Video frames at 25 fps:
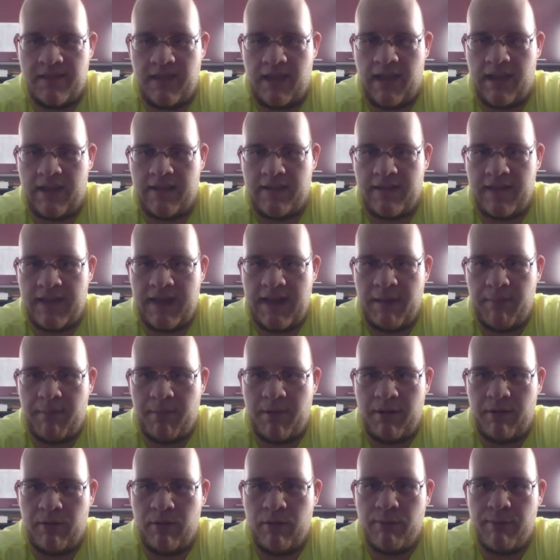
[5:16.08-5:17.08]
Like I say, I
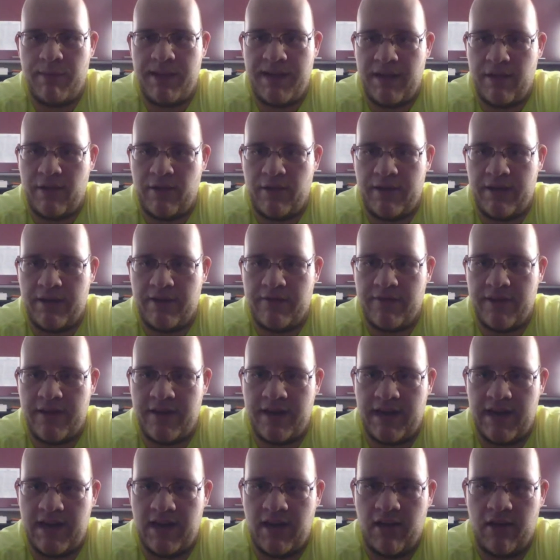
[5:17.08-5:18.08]
probably won't be on here
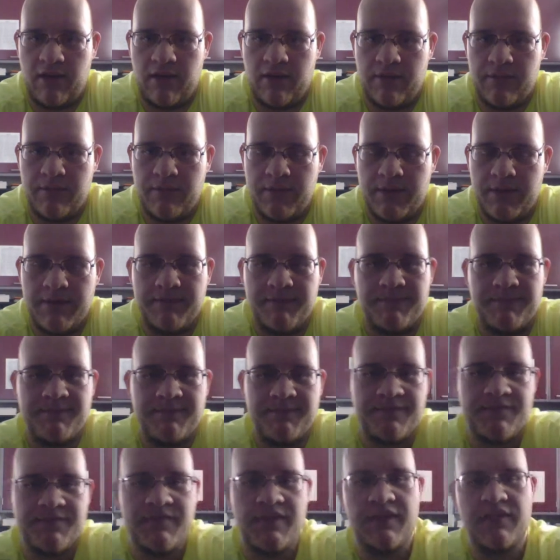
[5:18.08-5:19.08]
very long, but
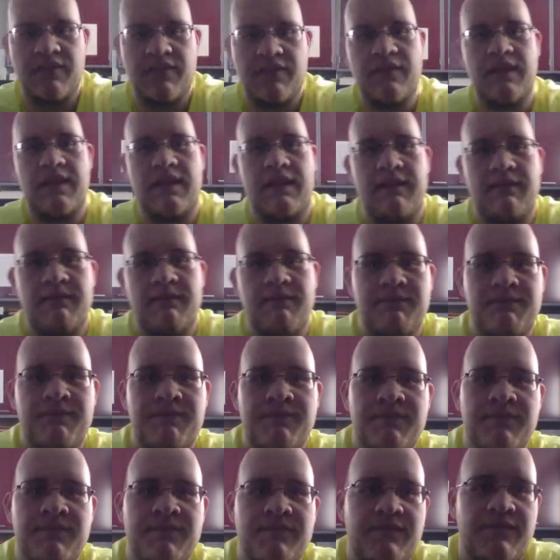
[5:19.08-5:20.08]
just see
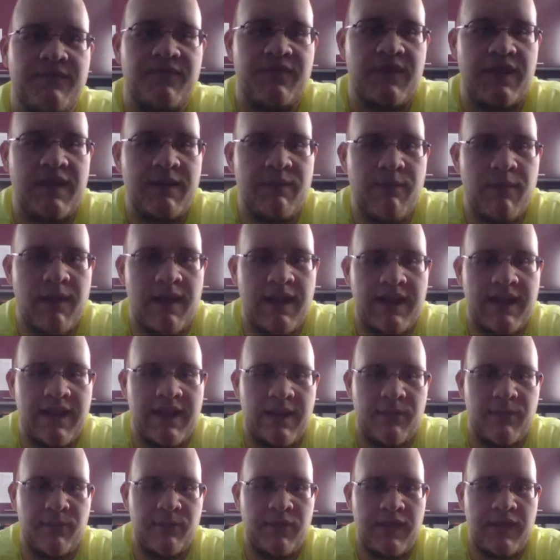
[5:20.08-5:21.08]
if anybody
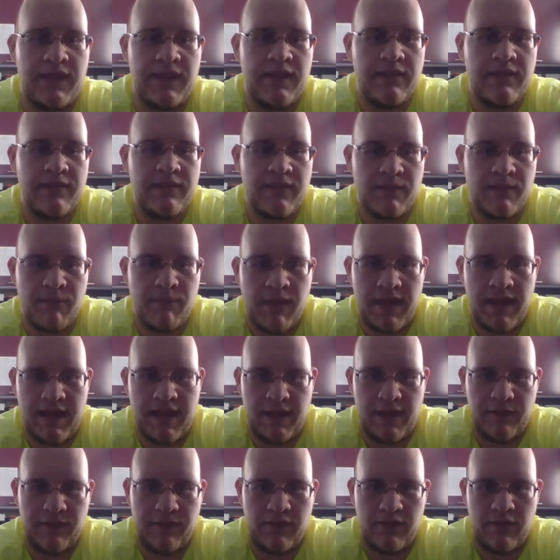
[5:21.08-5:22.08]
comes in.
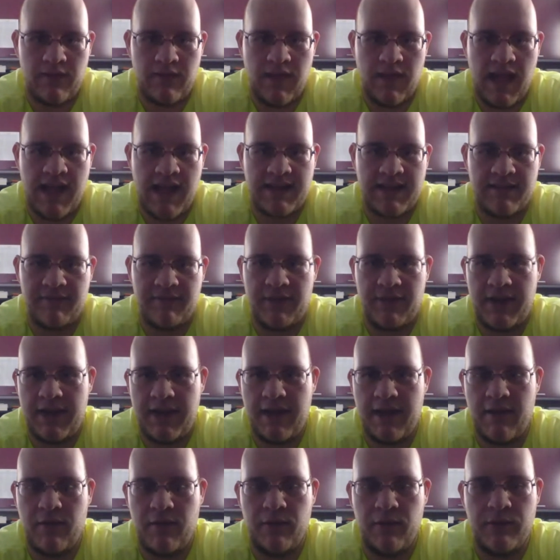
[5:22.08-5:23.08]
Somebody else has liked the
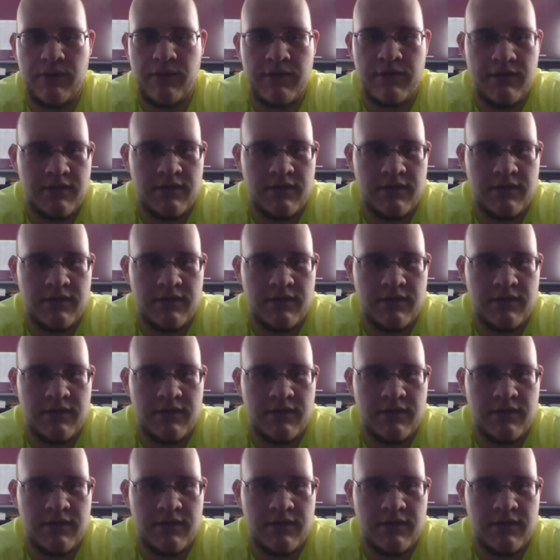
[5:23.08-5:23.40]
video,